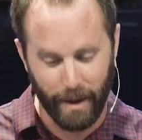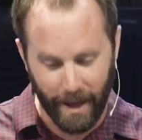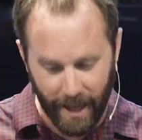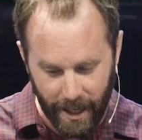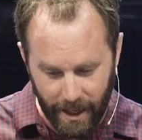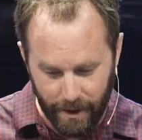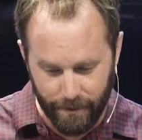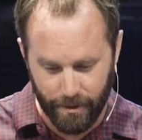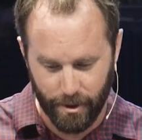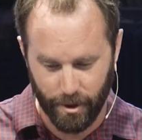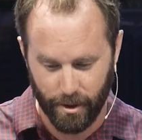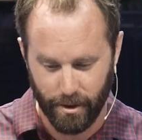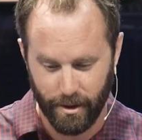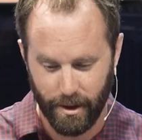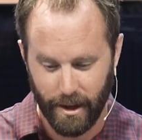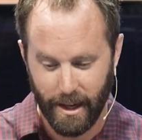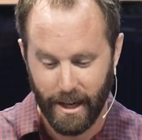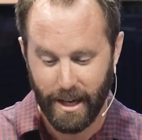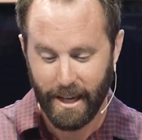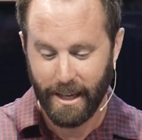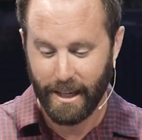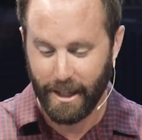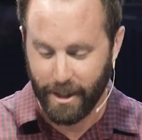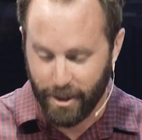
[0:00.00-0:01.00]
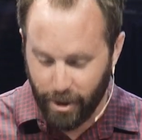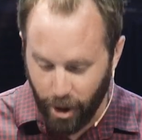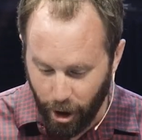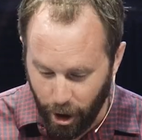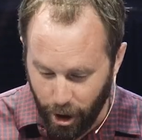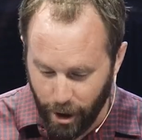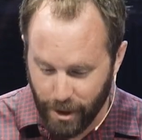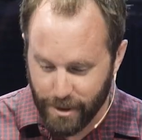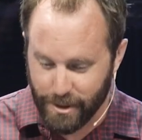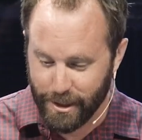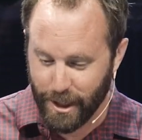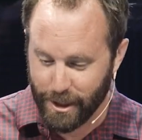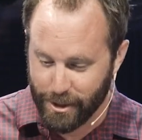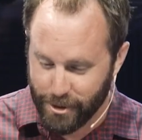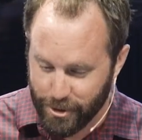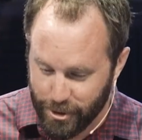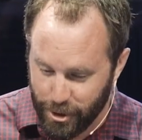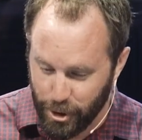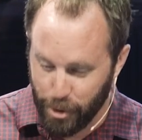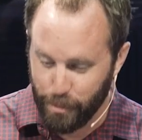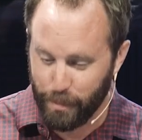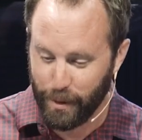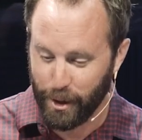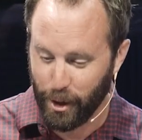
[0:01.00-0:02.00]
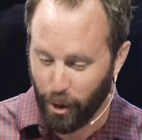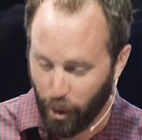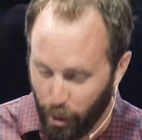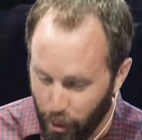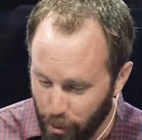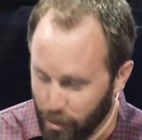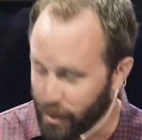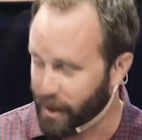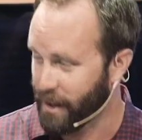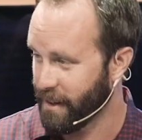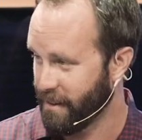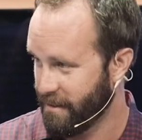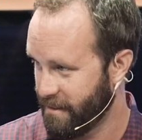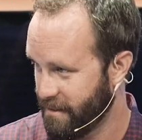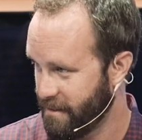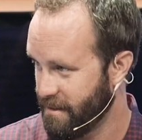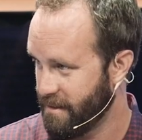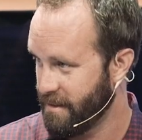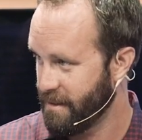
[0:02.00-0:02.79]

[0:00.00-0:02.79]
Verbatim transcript: behavior. He calls us to be holy.